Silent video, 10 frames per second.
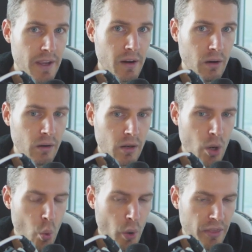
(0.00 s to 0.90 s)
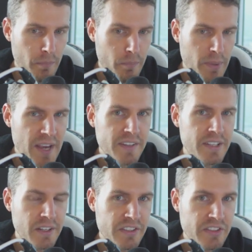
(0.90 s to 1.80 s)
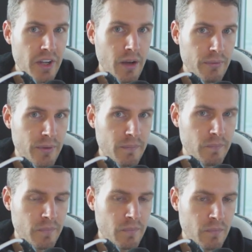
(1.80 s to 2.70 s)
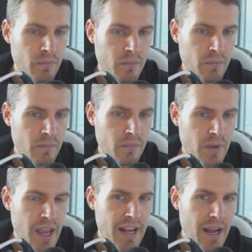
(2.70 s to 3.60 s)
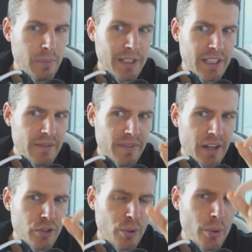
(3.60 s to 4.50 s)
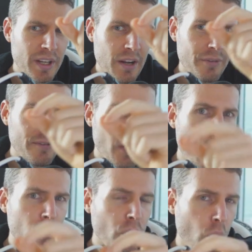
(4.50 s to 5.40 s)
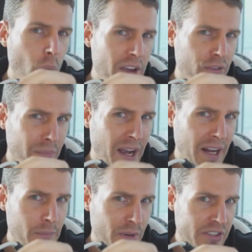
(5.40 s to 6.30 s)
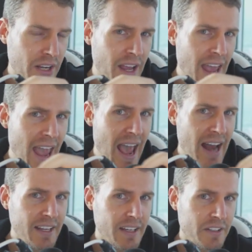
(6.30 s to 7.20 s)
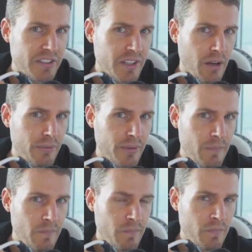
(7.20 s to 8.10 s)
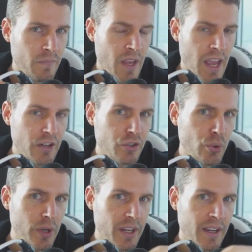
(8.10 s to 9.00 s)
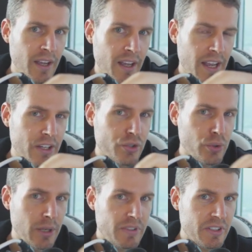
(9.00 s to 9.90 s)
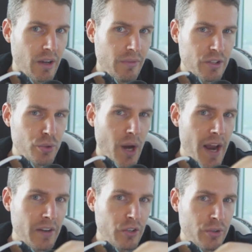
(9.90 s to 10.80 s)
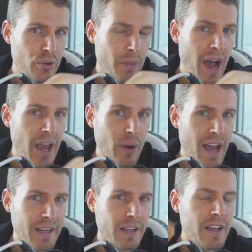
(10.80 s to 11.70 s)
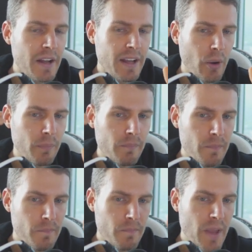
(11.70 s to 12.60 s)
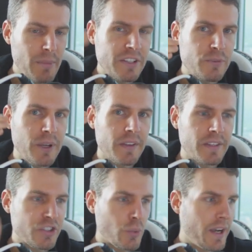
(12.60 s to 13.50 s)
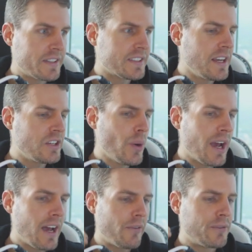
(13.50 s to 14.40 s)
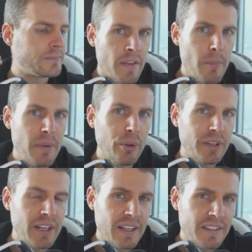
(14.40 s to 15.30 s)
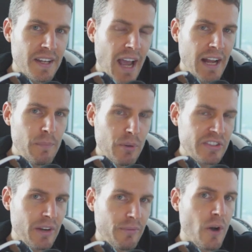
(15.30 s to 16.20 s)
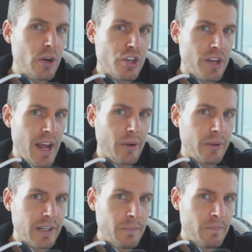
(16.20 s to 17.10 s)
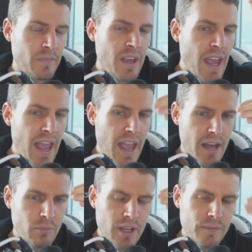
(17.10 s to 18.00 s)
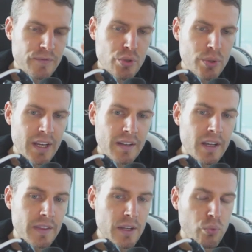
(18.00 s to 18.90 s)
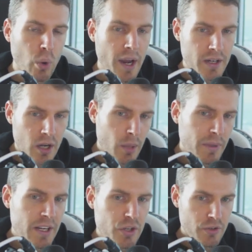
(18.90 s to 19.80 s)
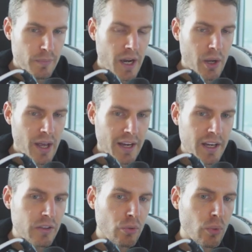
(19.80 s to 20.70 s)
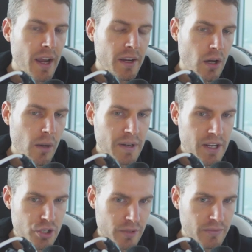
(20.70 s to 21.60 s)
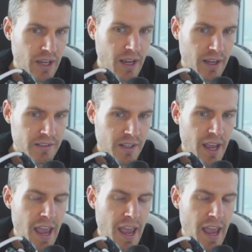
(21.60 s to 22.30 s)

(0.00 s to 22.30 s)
there with basic stuff. And I believe that you're going to get farther away from 90% adding in stuff and doing extreme stuff and trying to do biohacking. Now, let me explain it this way it's like you have the ability to get to 90% functionality and if you get the right combination of biohacking, the right combination of diet,